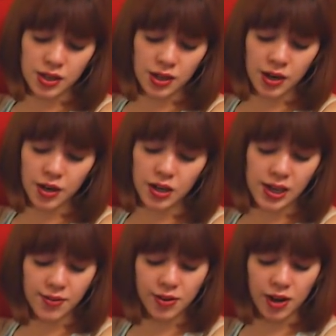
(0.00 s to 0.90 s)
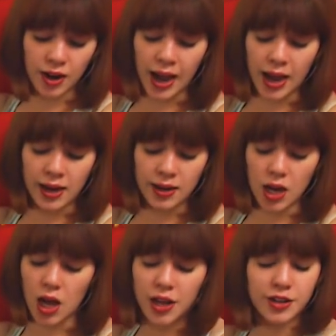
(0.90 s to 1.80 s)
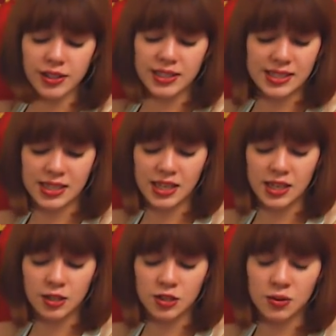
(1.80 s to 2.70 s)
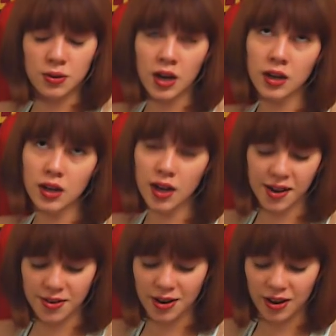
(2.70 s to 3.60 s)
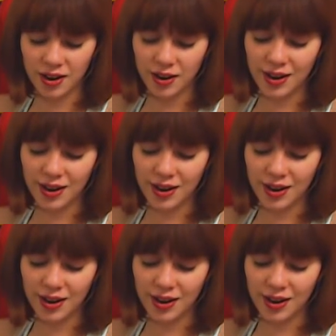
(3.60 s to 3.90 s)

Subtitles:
undercover and under the sea to uncover